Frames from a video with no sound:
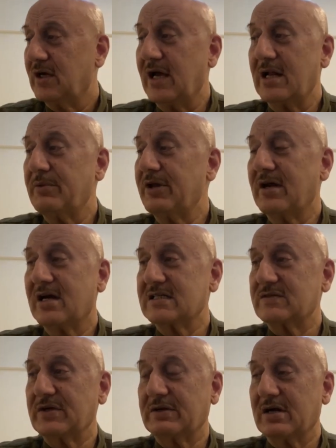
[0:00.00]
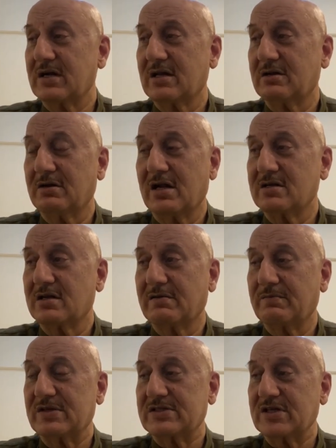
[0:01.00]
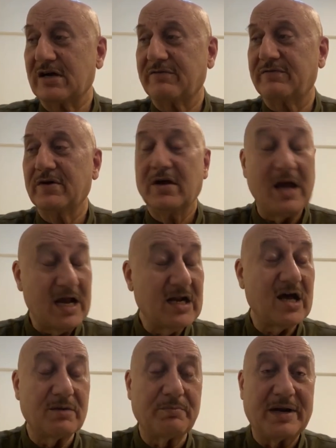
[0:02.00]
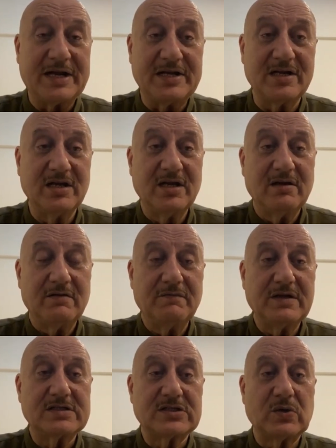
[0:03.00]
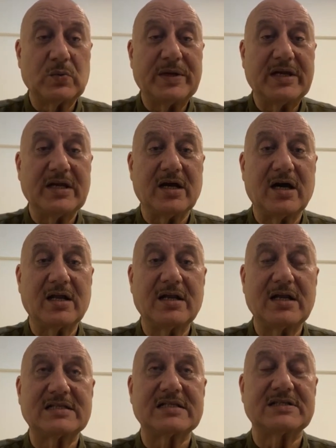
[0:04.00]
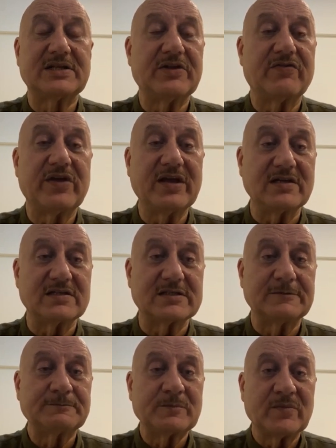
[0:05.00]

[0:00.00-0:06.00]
uh, we clutter clutter of the stuff and our mind with so many unnecessary things.